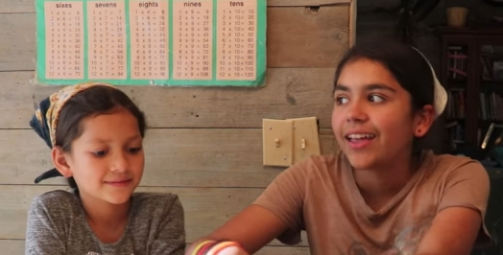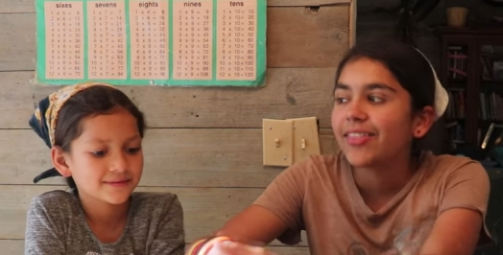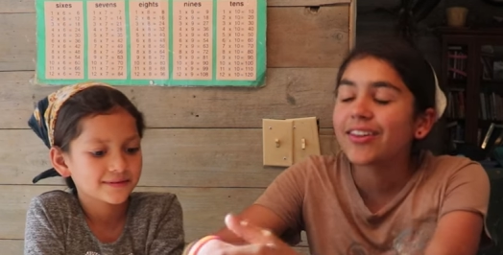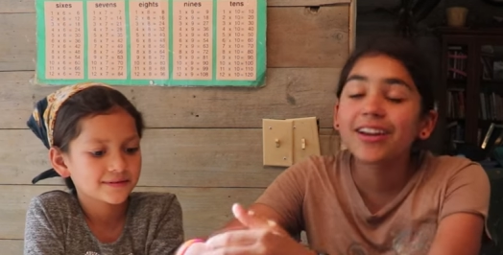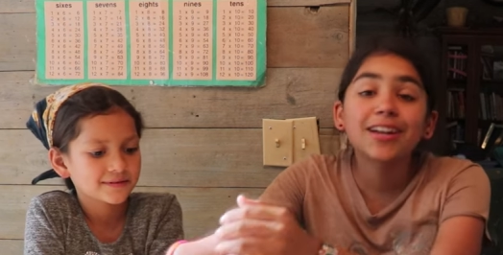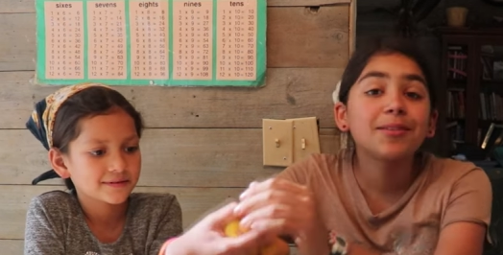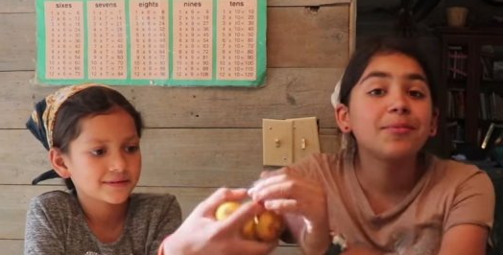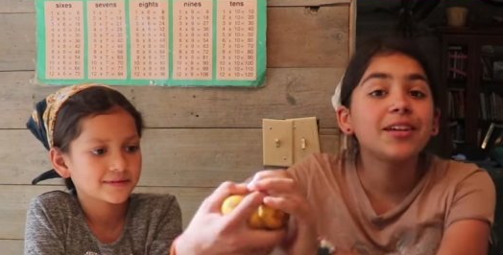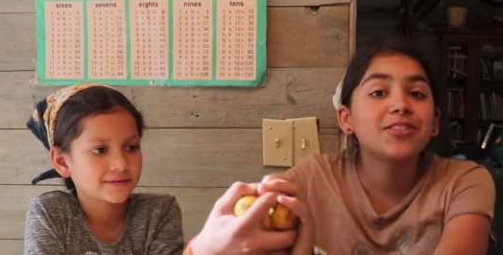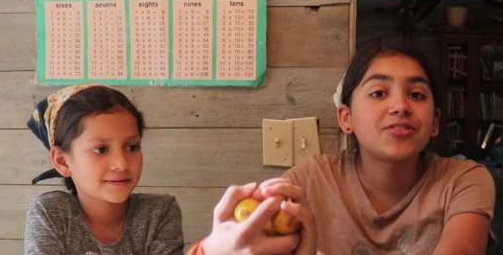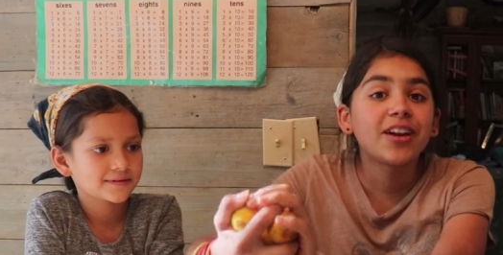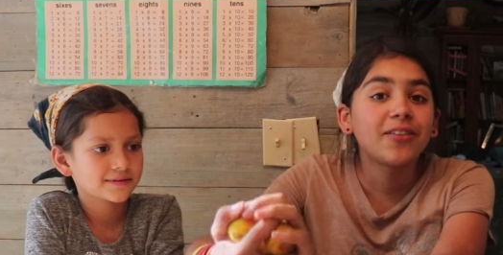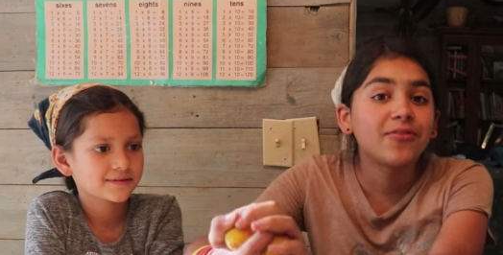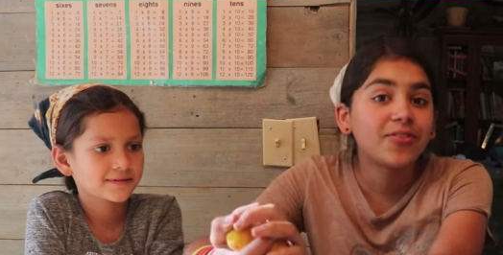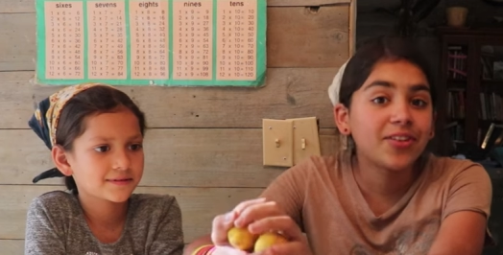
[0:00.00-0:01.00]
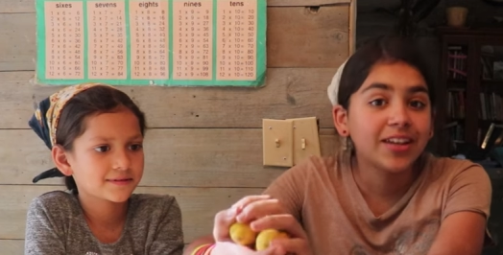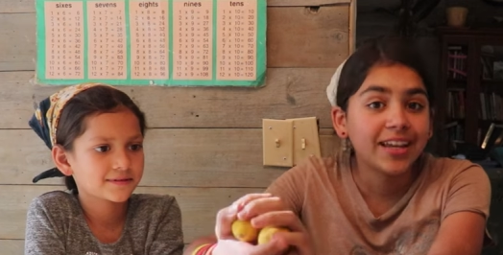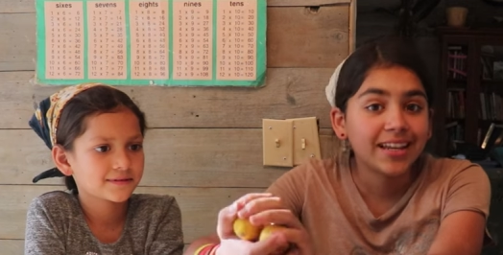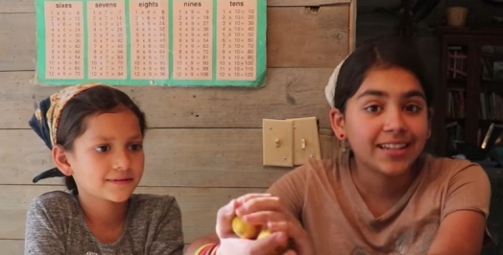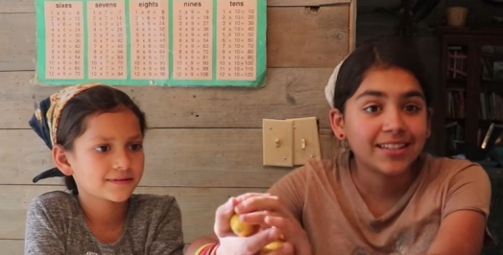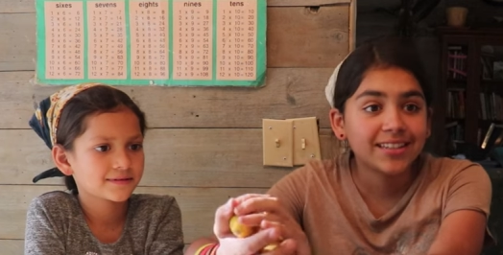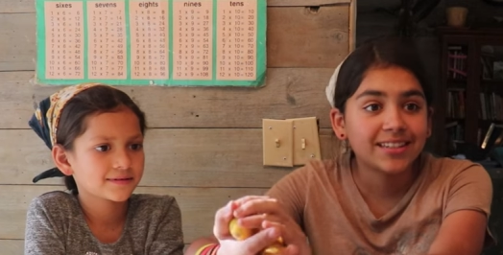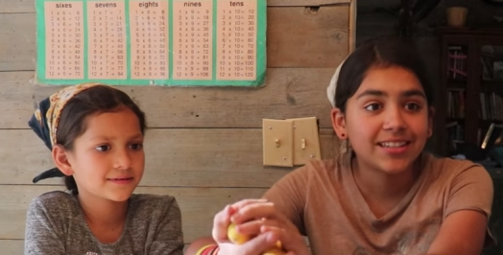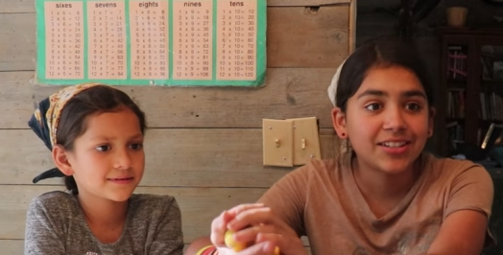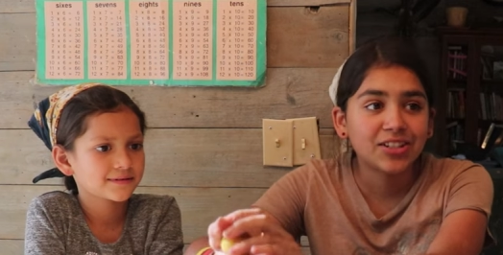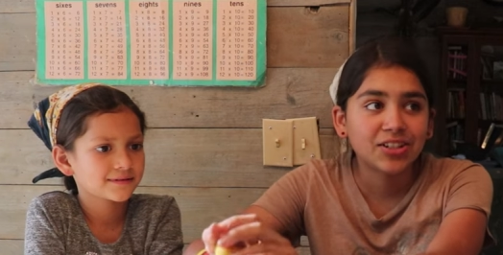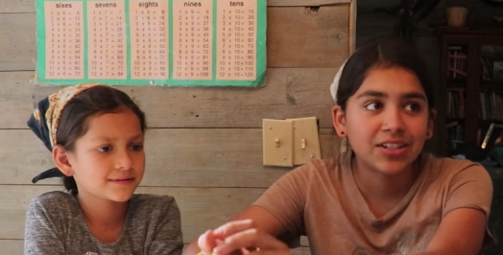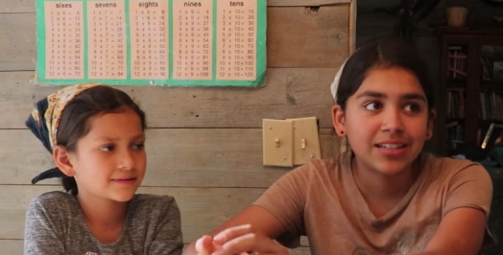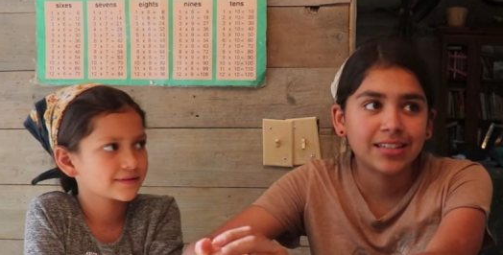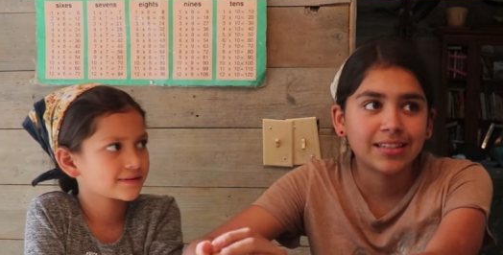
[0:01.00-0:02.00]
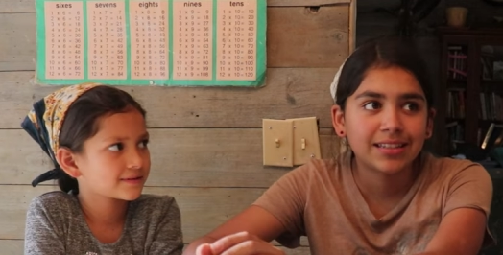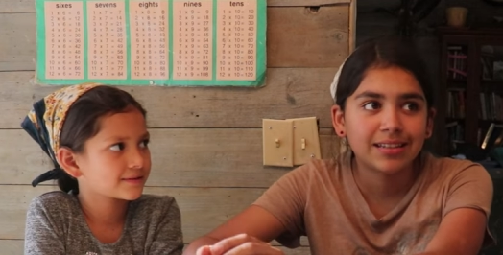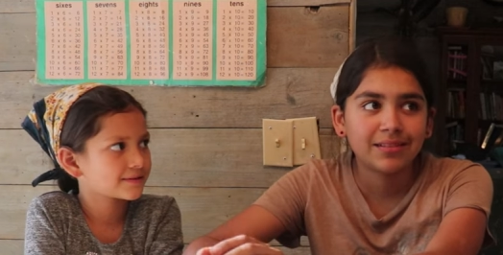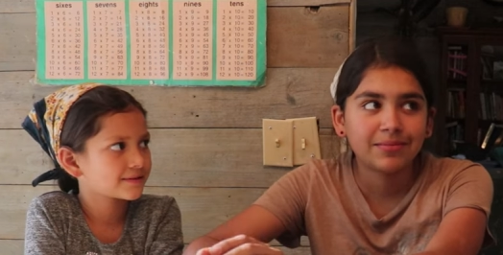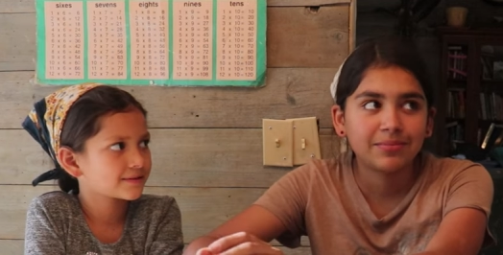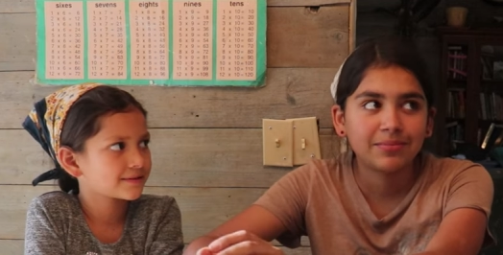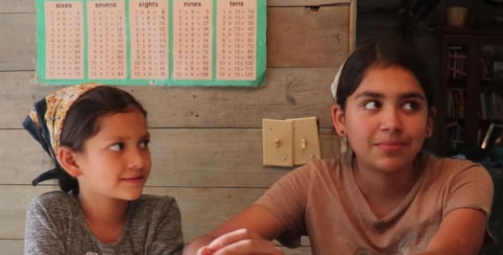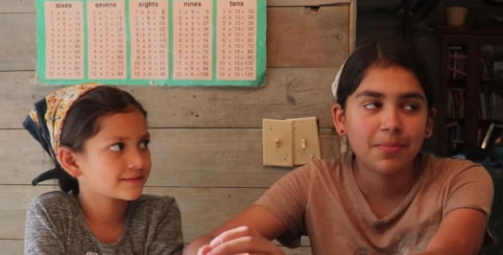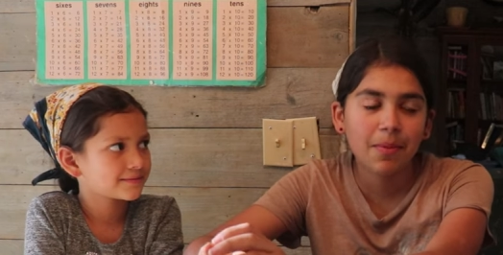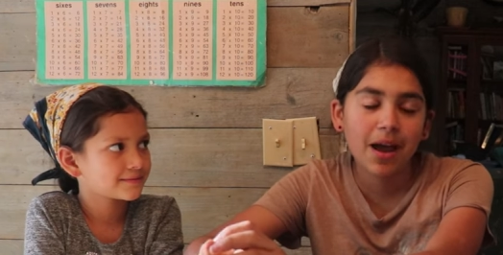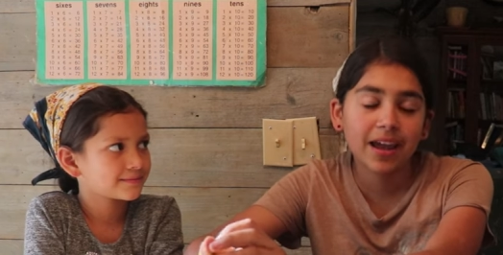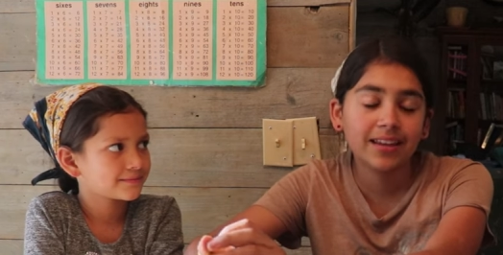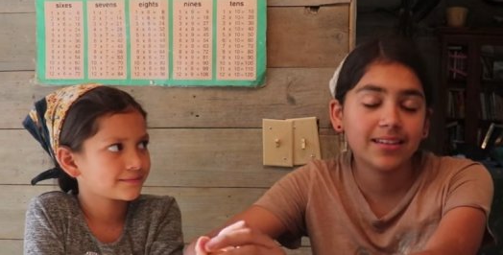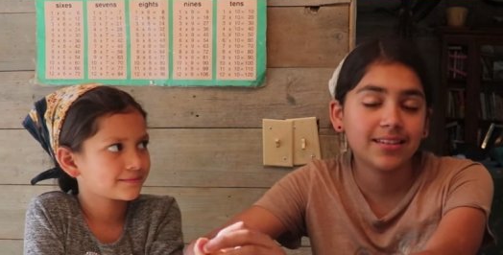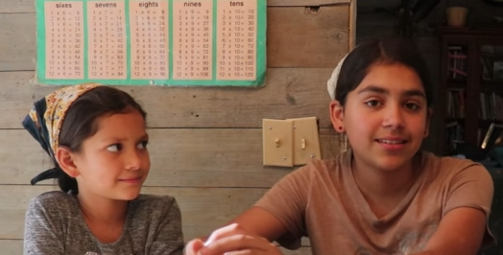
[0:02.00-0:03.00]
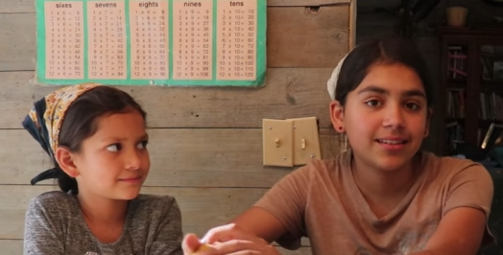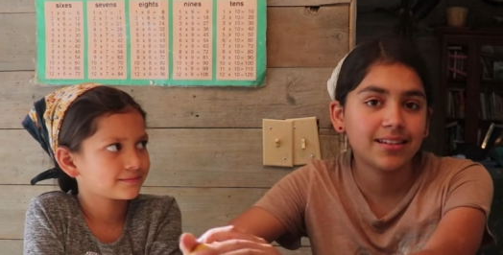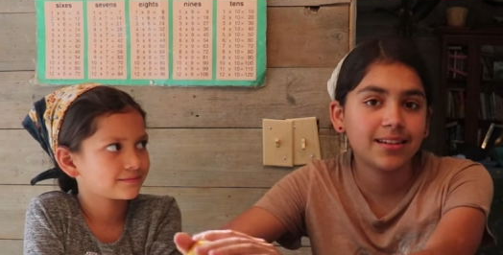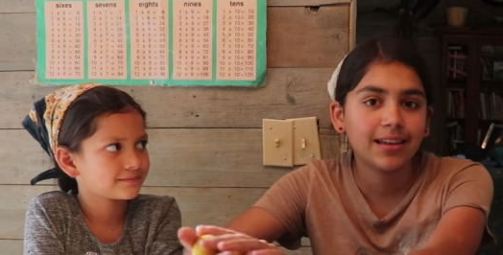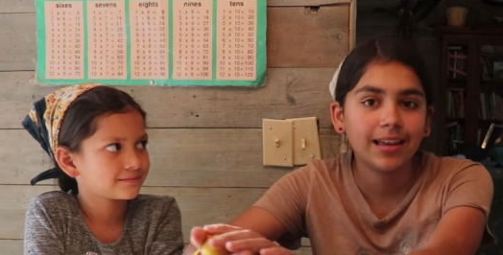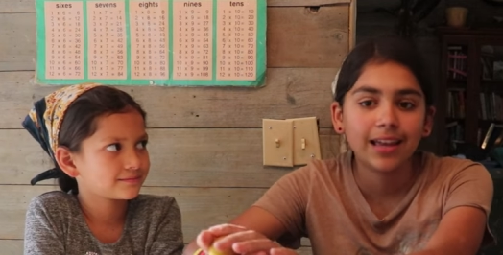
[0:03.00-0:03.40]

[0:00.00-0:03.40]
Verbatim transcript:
Speaker 1: They're gonna be trifoliate citrus pies.